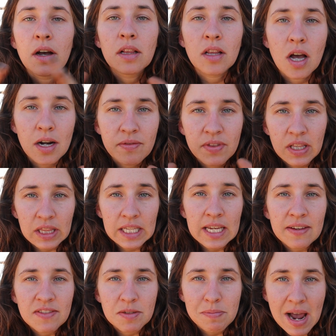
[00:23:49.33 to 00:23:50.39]
A lot of the
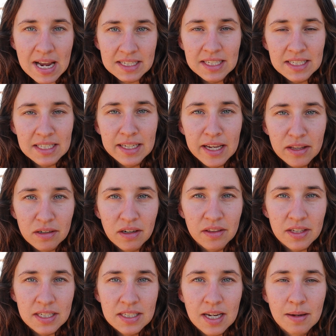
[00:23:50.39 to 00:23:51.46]
leaves massing together
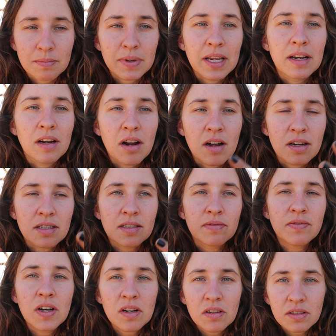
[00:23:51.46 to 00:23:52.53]
on the stem can
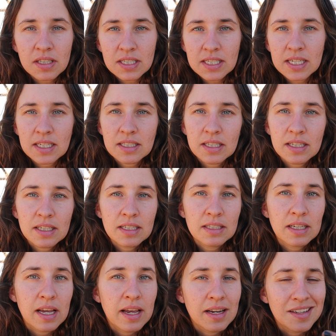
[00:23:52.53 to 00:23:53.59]
cause fungal
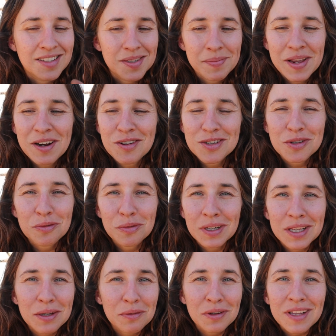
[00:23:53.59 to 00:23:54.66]
diseases, and tomatoes are
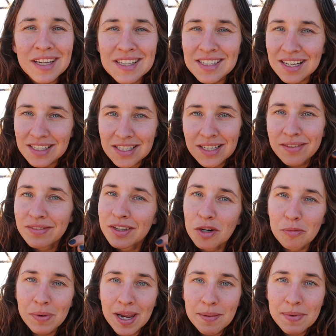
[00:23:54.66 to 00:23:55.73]
really, really sensitive
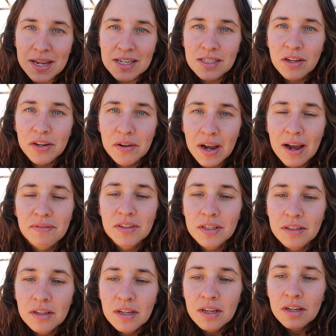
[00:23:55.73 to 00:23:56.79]
little babies, so you have
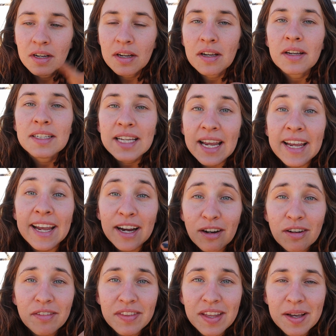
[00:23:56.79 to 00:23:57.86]
to take
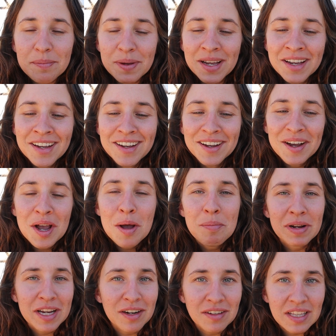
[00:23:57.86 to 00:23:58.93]
care of them.
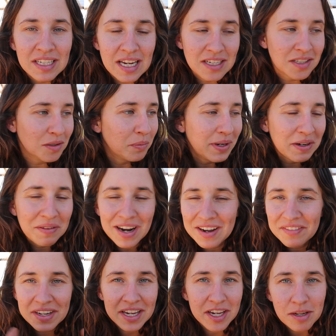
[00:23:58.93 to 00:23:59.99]
But here in the desert, we don't
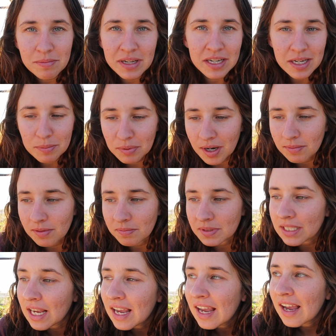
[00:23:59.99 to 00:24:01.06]
have any humidity problems.